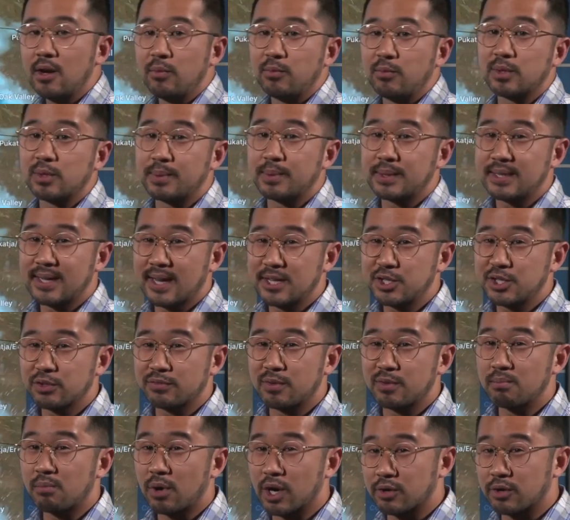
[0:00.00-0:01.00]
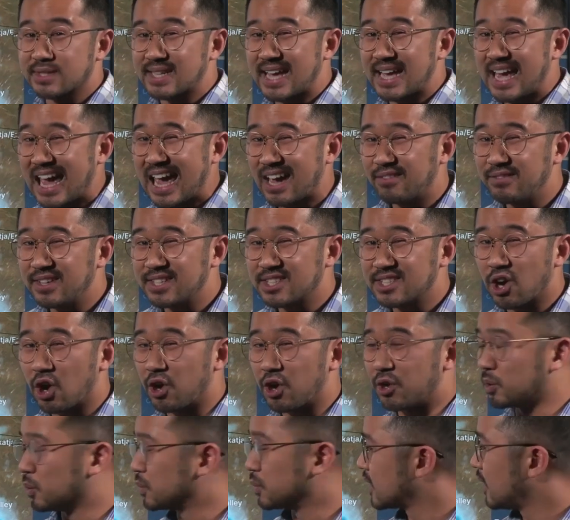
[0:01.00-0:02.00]
with potential for moderate to heavy
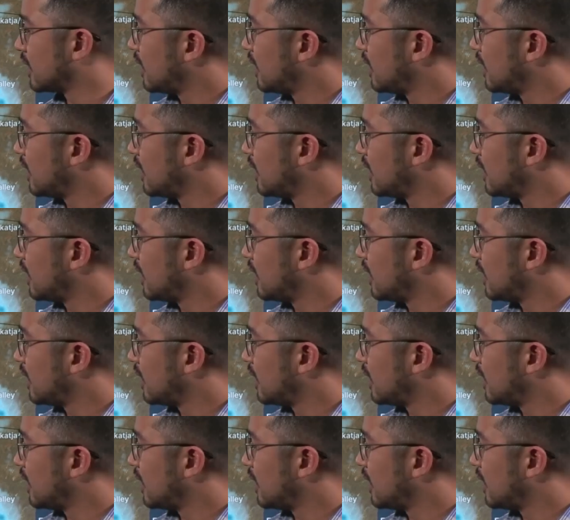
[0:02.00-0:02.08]
totals